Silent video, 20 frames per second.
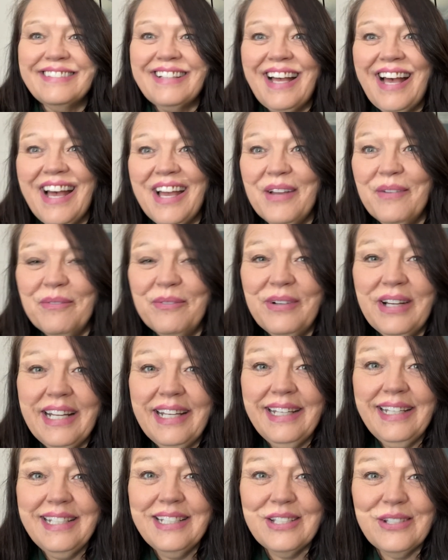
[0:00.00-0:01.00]
I am
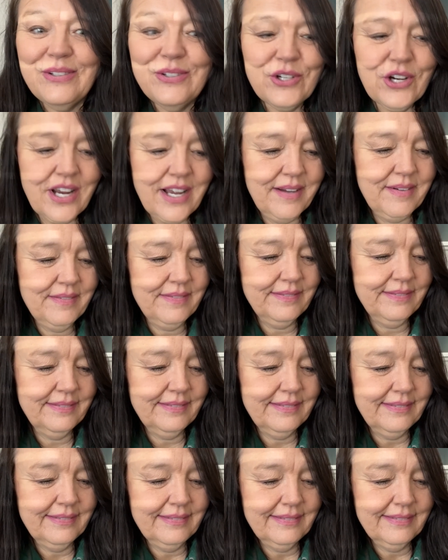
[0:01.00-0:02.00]
ready to try.
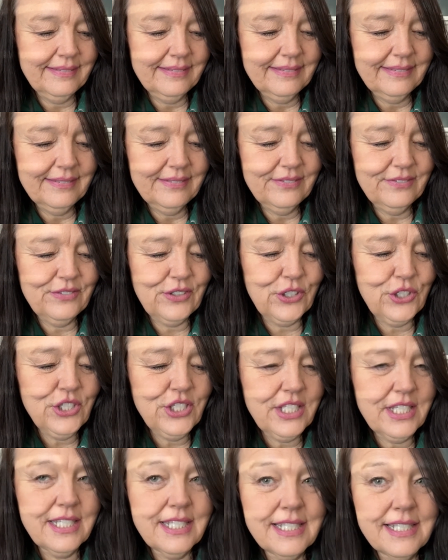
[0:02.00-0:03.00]

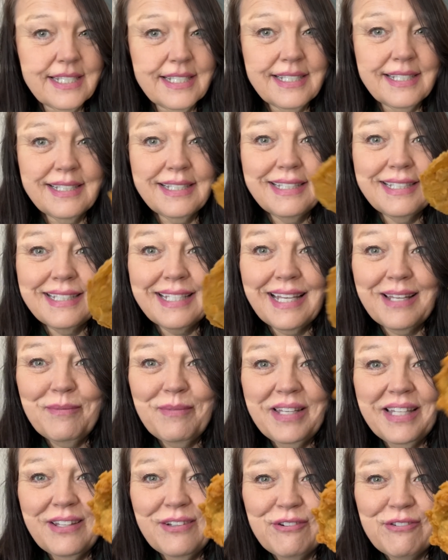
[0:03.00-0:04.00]
First, it's going
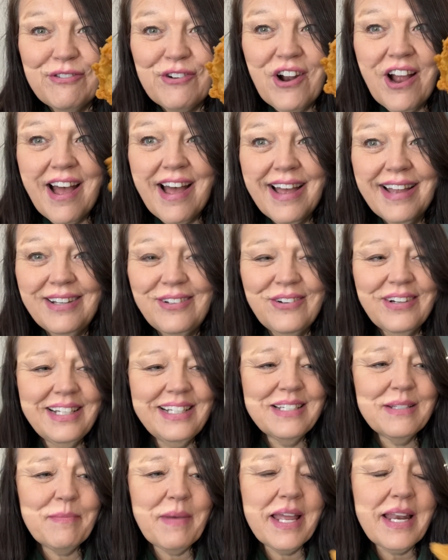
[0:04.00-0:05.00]
to be the fried
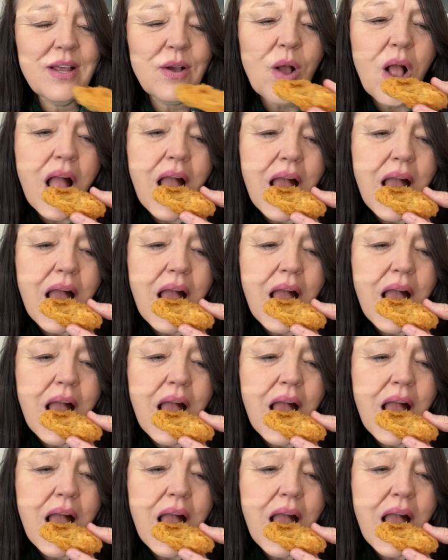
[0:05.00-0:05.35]
green tomato.